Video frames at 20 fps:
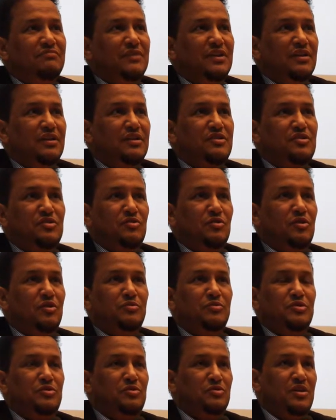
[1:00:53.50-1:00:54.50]
it's
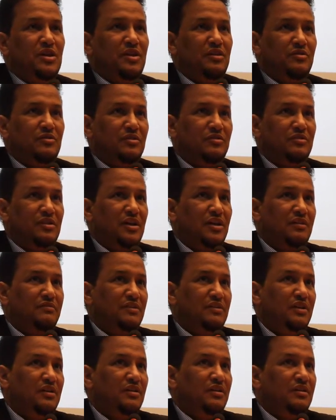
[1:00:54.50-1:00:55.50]
known today, you know, they have
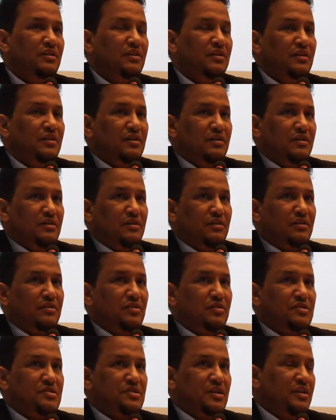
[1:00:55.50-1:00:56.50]
the
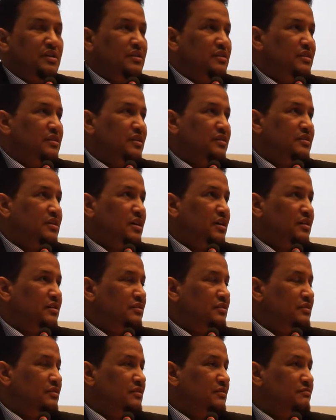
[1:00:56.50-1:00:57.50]
Conseil
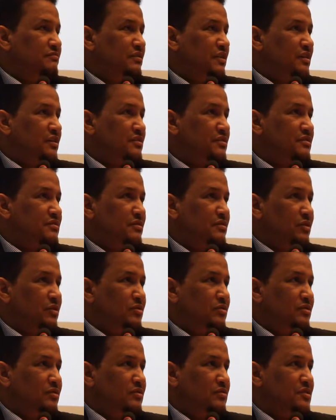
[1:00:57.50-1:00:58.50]
d'Etat in France, they
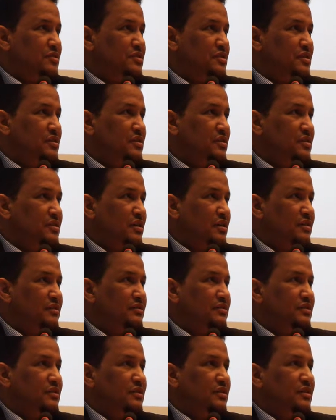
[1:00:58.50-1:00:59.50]
call it Conseil d'Etat,
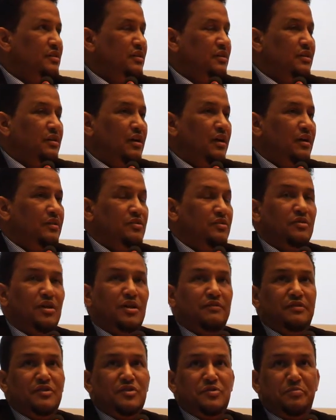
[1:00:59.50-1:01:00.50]
and you
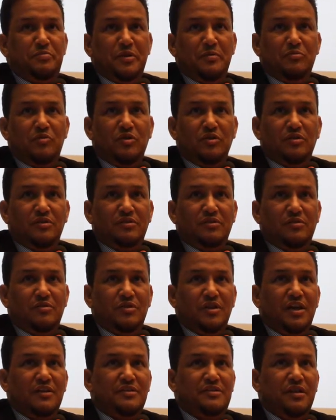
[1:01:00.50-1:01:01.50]
have the Supreme Court in the United